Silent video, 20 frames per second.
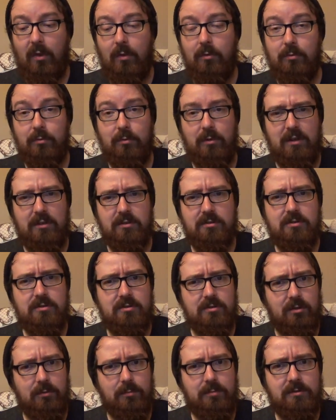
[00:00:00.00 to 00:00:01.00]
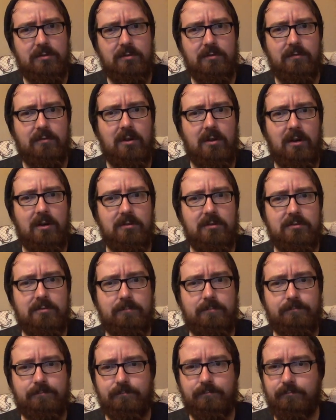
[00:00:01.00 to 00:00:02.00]
who is subbed, of course.
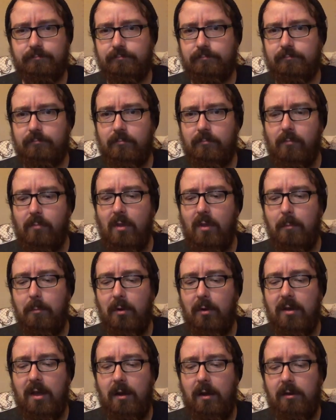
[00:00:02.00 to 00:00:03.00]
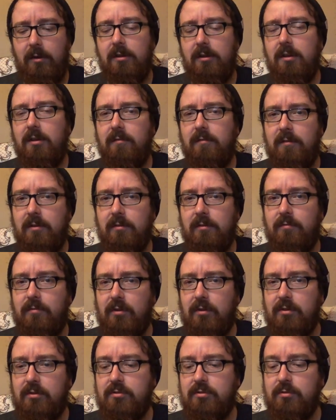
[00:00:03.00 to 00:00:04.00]
But yeah, feel
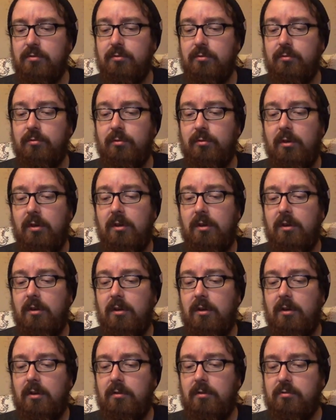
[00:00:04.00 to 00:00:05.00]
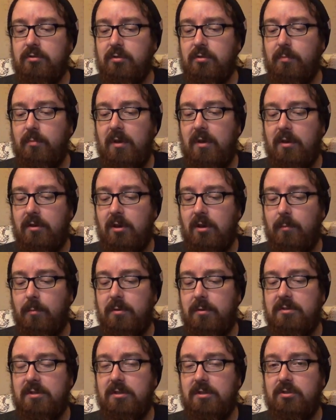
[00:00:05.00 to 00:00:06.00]
free to submit a
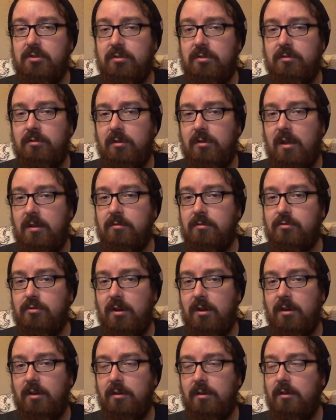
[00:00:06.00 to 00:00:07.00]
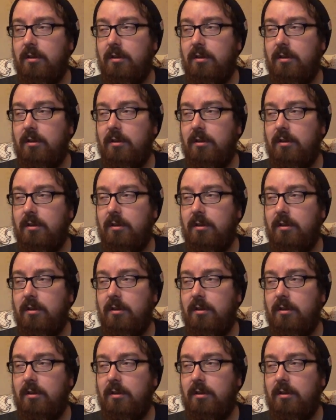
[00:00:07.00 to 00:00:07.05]
competition entry.